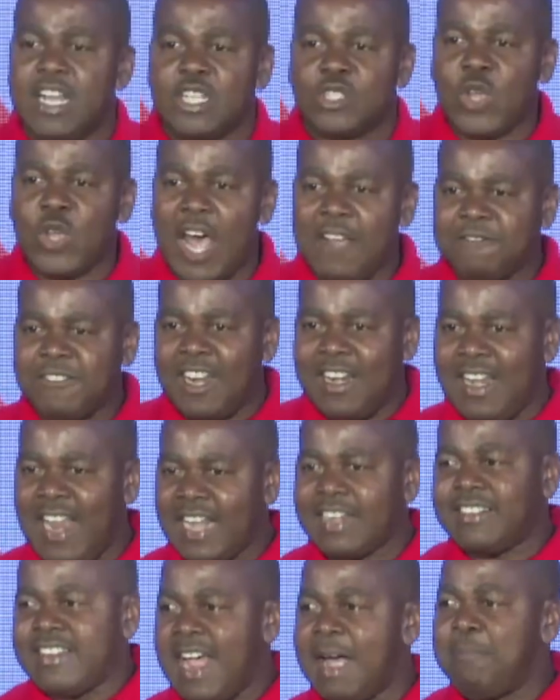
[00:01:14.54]
So I have to let
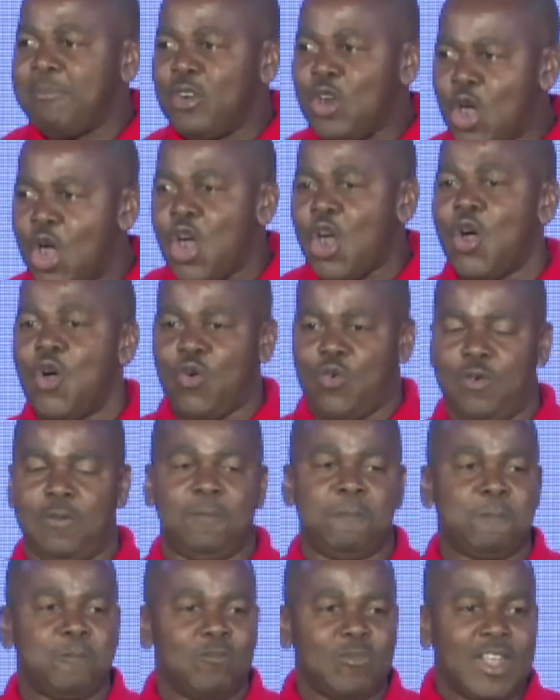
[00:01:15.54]
them know
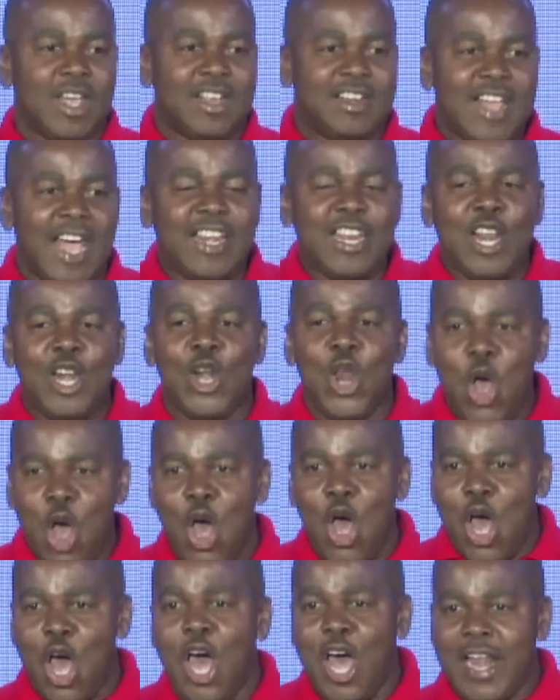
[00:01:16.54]
that the
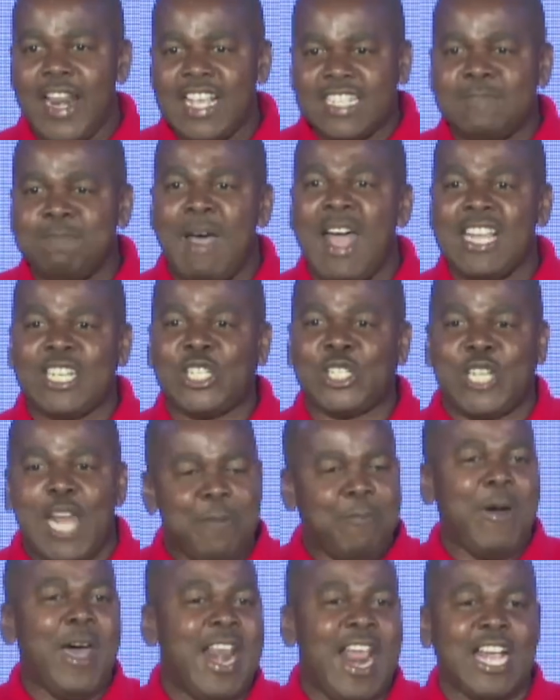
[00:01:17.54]
Lord is my
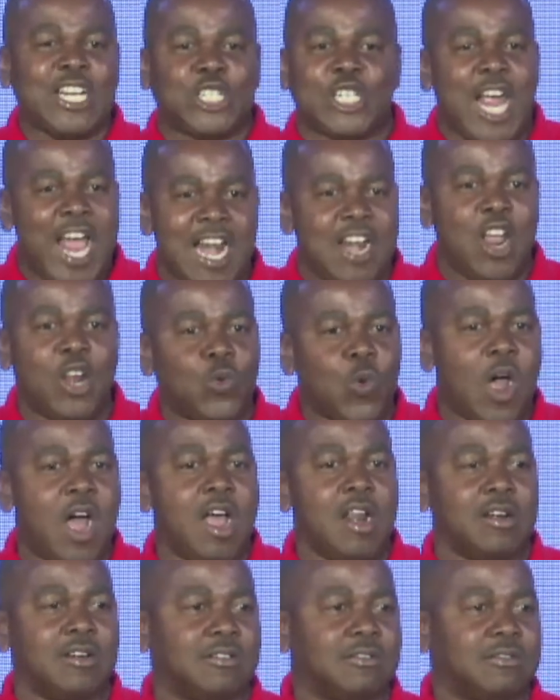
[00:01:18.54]
shepherd, I shall not want.